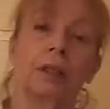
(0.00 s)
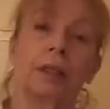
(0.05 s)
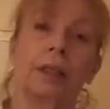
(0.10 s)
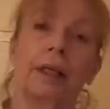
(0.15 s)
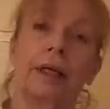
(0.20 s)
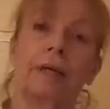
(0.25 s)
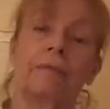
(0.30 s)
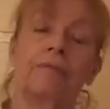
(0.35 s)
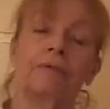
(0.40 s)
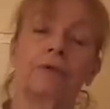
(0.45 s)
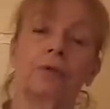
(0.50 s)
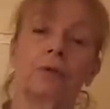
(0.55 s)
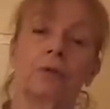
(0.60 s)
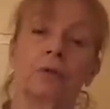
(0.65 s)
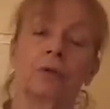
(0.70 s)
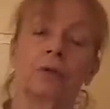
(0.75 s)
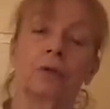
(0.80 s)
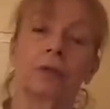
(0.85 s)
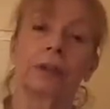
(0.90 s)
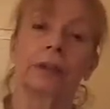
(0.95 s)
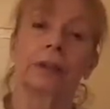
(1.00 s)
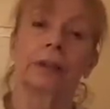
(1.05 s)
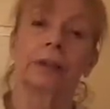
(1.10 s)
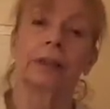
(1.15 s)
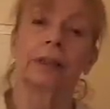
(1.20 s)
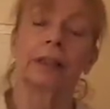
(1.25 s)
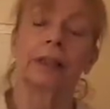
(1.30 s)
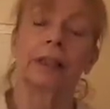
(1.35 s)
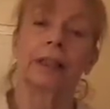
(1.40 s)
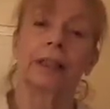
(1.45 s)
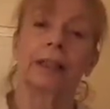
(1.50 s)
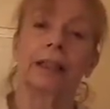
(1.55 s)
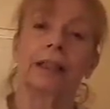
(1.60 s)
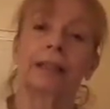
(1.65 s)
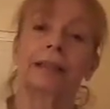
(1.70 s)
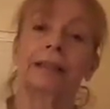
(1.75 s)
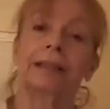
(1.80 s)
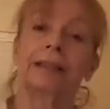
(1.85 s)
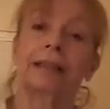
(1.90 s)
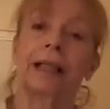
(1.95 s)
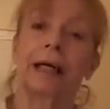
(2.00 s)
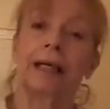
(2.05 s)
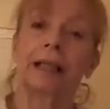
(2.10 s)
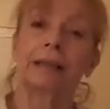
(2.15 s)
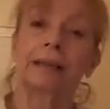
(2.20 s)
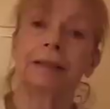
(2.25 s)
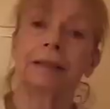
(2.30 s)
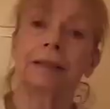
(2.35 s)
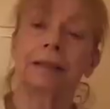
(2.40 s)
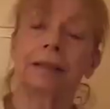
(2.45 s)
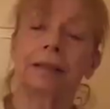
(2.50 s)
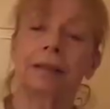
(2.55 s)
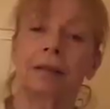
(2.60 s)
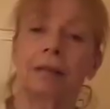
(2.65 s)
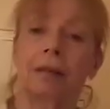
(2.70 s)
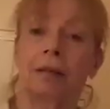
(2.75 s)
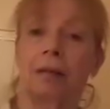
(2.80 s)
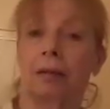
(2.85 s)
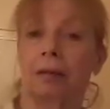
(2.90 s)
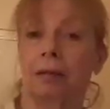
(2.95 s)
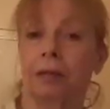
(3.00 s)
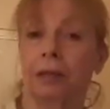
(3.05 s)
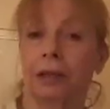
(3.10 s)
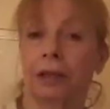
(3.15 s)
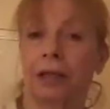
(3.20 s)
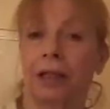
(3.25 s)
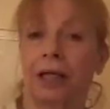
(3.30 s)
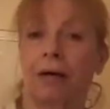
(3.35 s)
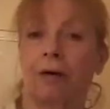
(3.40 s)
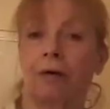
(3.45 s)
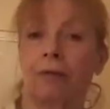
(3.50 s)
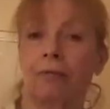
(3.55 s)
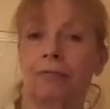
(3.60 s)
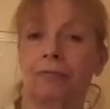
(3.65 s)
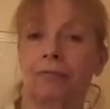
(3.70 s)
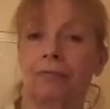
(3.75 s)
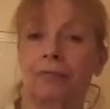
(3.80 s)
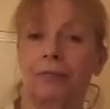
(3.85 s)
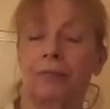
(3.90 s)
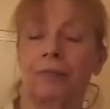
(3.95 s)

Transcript: Therefore, it sat on a shelf